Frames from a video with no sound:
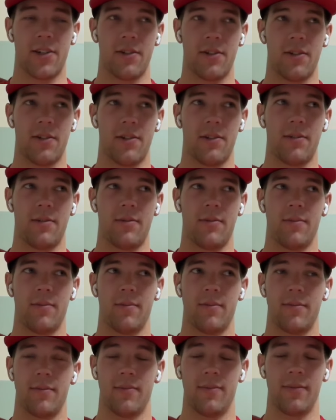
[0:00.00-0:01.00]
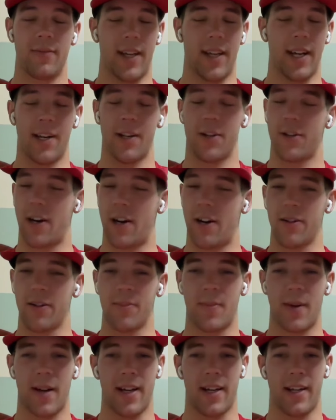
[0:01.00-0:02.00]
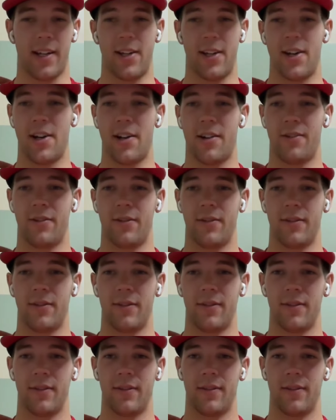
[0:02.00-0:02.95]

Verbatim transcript: to get a trials bike, you know,